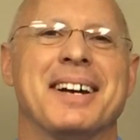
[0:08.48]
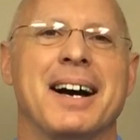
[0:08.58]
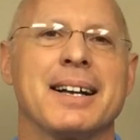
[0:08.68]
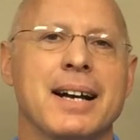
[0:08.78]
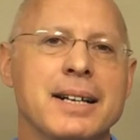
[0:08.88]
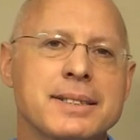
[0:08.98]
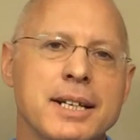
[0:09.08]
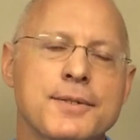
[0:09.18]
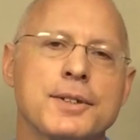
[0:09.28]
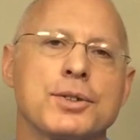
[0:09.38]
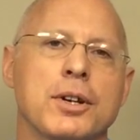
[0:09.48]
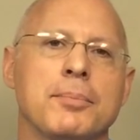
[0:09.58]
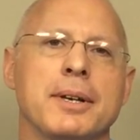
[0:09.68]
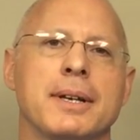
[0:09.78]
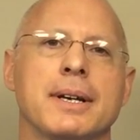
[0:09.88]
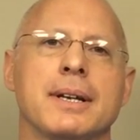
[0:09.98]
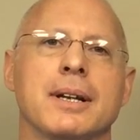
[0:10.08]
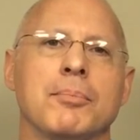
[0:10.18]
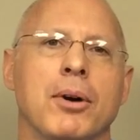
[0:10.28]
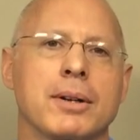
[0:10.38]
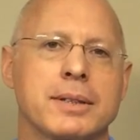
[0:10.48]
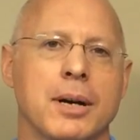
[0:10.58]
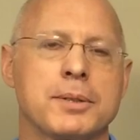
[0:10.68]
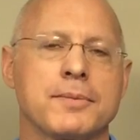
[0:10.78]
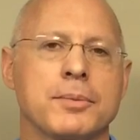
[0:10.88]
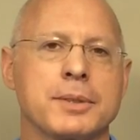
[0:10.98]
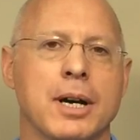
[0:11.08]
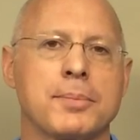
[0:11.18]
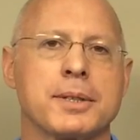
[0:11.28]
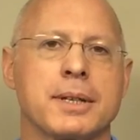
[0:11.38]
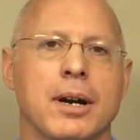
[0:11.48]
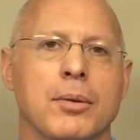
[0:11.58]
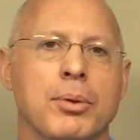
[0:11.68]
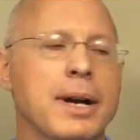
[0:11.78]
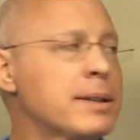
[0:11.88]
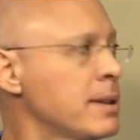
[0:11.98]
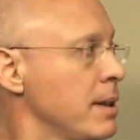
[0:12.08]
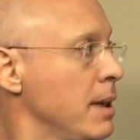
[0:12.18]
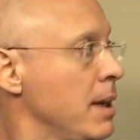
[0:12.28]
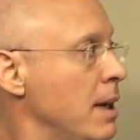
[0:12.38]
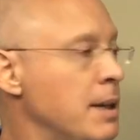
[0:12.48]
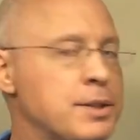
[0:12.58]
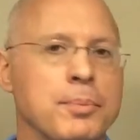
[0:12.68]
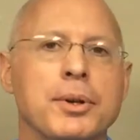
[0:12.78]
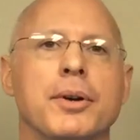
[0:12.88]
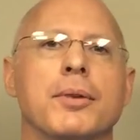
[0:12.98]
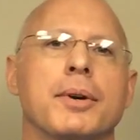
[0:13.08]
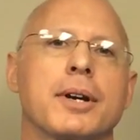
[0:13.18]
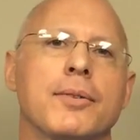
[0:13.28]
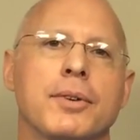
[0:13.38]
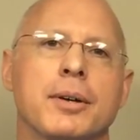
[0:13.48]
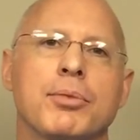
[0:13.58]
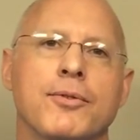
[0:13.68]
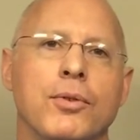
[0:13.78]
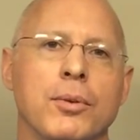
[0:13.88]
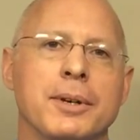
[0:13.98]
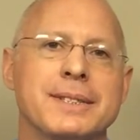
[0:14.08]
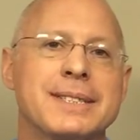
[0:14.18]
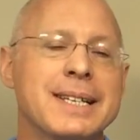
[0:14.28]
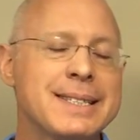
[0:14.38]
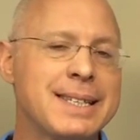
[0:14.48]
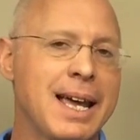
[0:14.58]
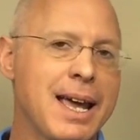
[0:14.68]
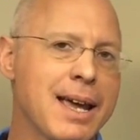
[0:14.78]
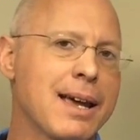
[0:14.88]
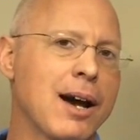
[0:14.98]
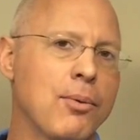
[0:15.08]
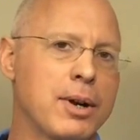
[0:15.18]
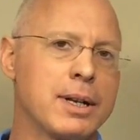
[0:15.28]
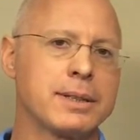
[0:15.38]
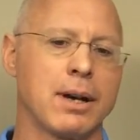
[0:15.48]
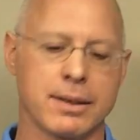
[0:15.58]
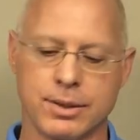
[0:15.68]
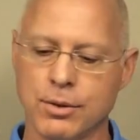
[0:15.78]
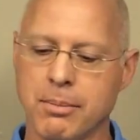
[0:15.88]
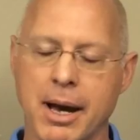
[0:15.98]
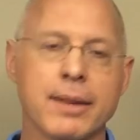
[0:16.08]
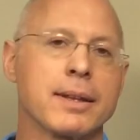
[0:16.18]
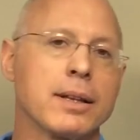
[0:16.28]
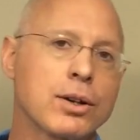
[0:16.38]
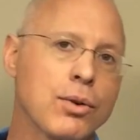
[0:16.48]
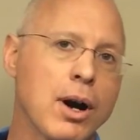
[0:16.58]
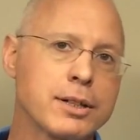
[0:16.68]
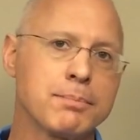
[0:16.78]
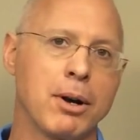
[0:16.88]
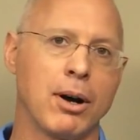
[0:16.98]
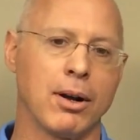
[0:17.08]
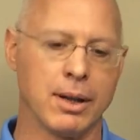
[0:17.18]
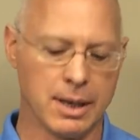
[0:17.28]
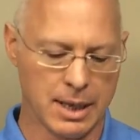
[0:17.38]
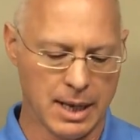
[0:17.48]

Hi guys, thanks for joining me again. I'm Mark Thompson from Thompson Chiropractic and Superior Recovery and Performance. Today I wanted to talk to you about the lacrosse ball